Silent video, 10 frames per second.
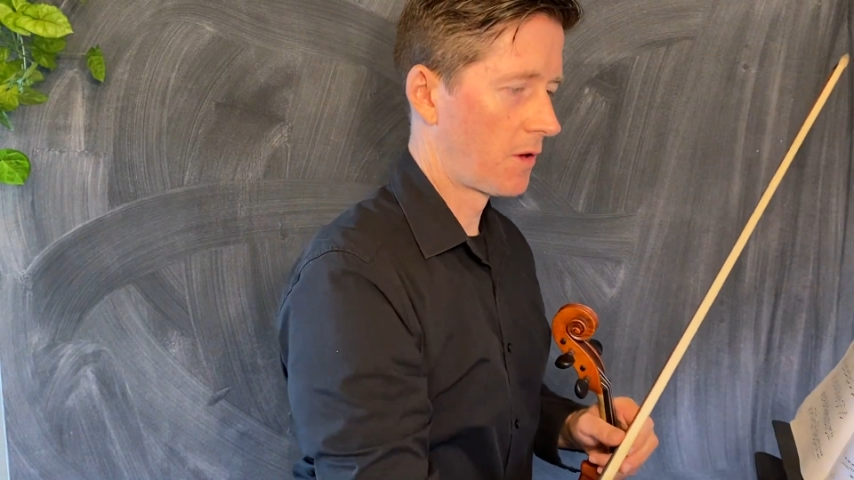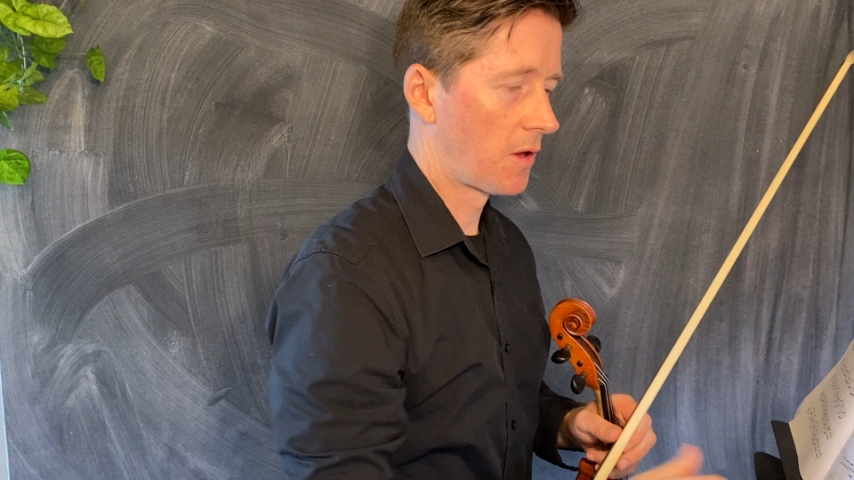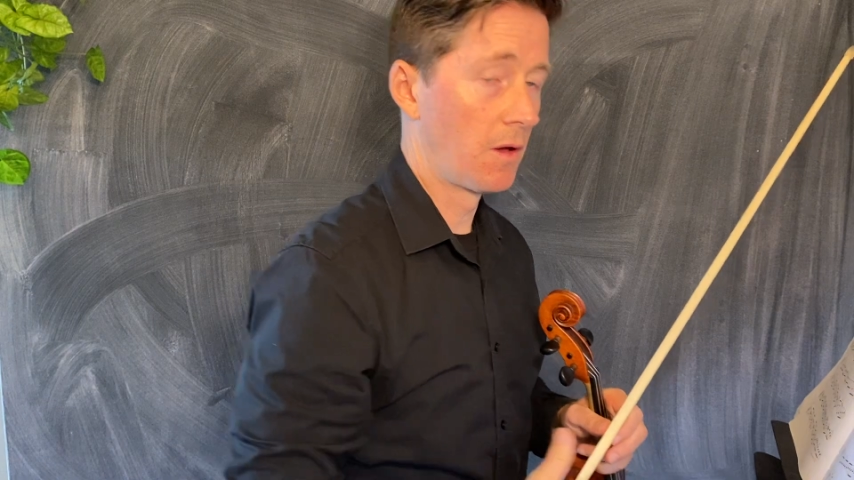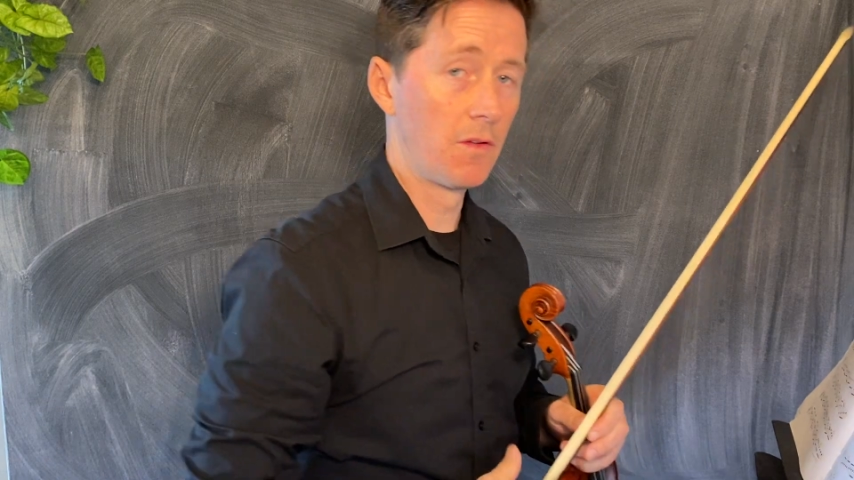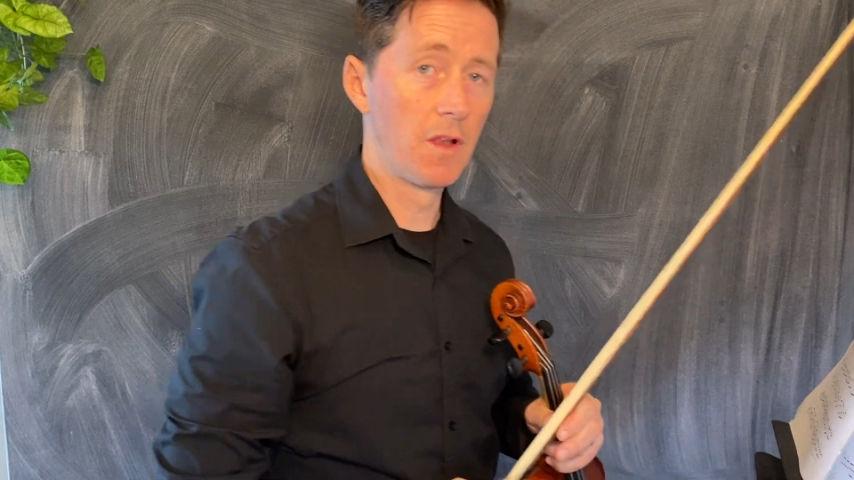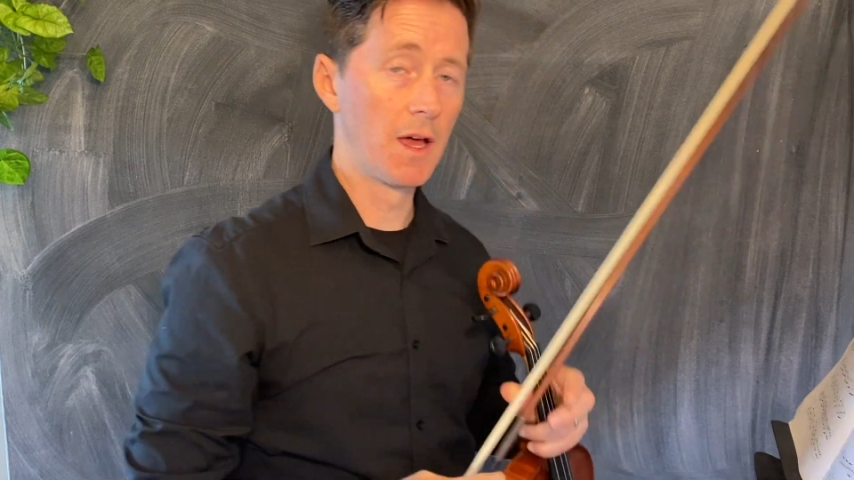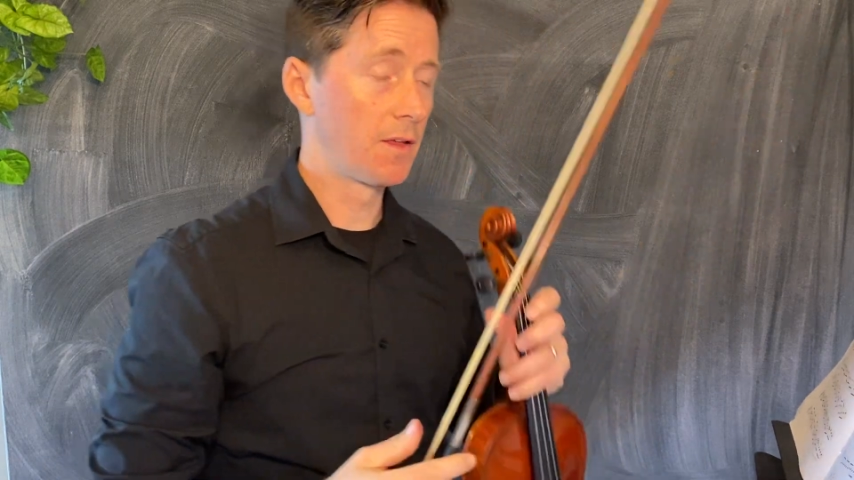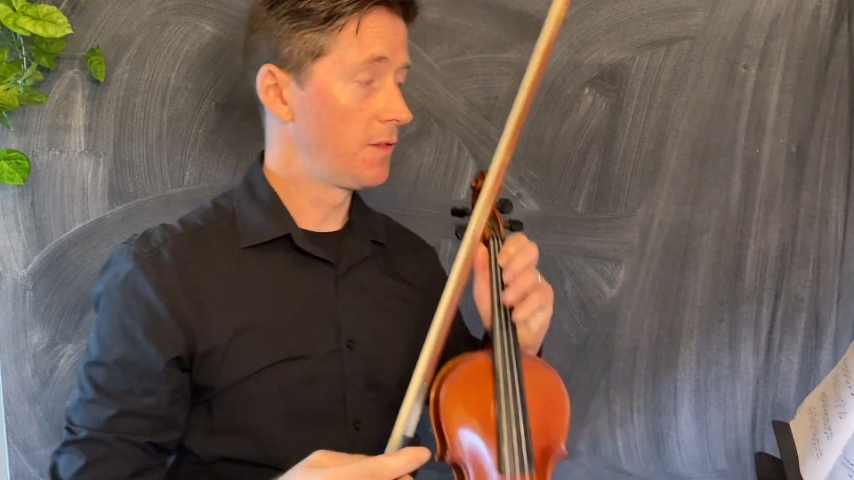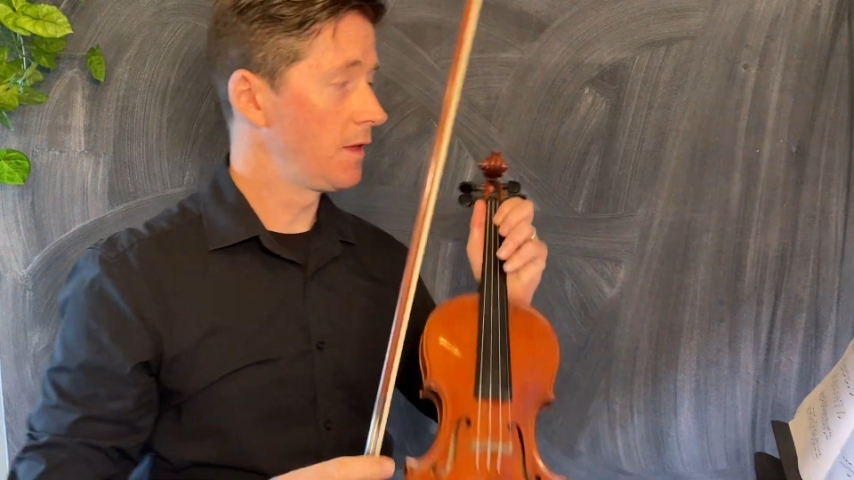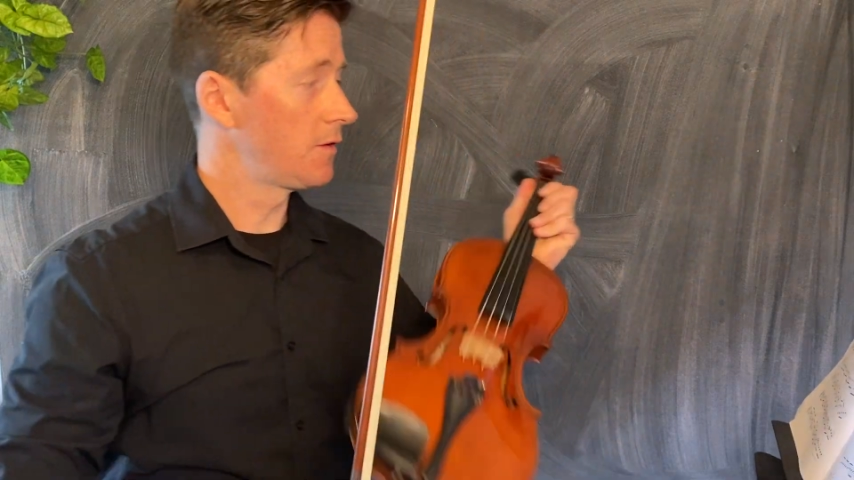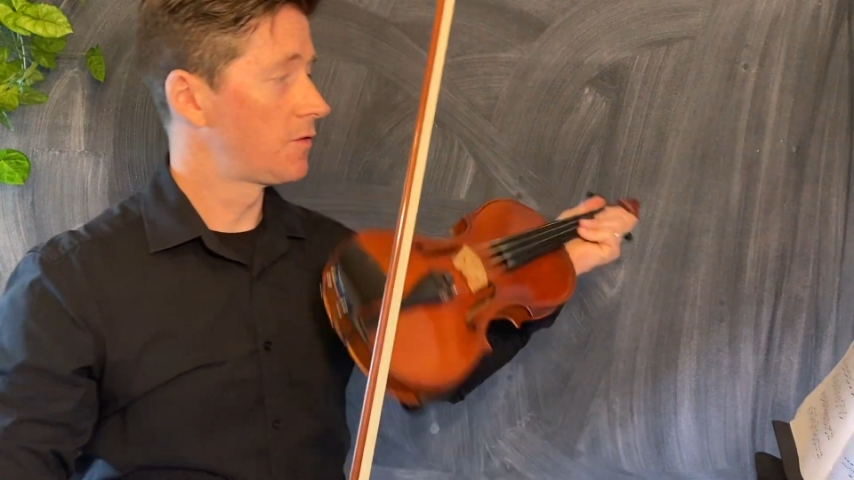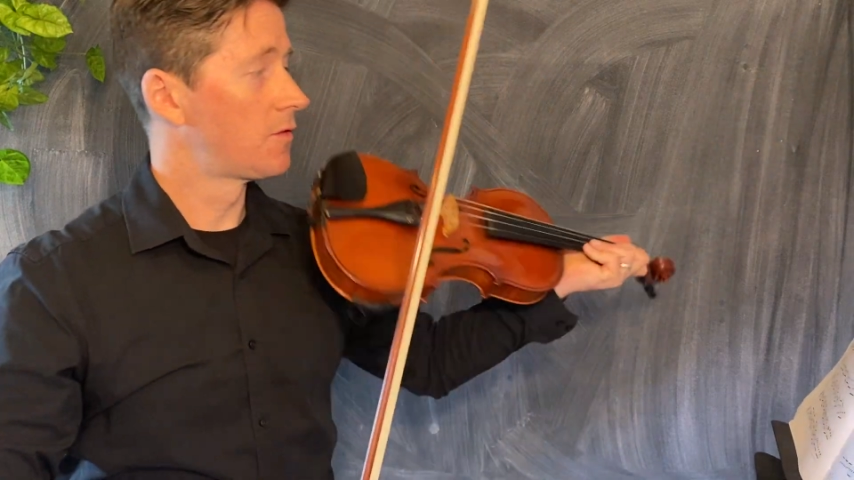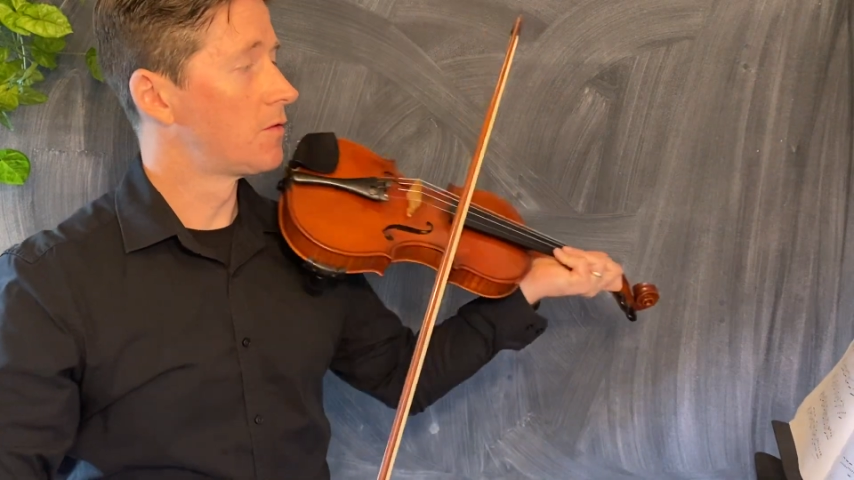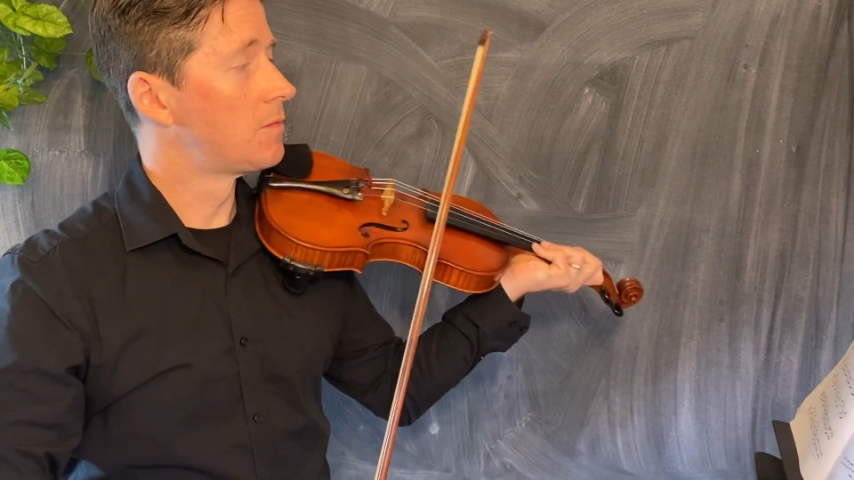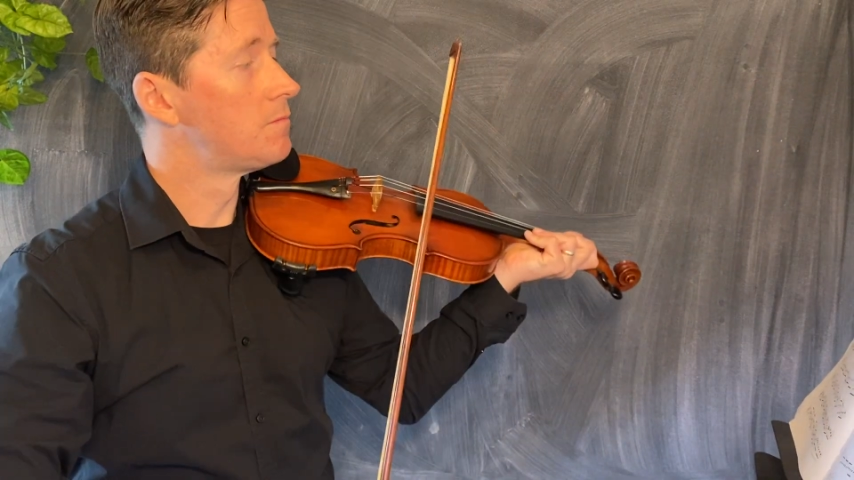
it goes like this.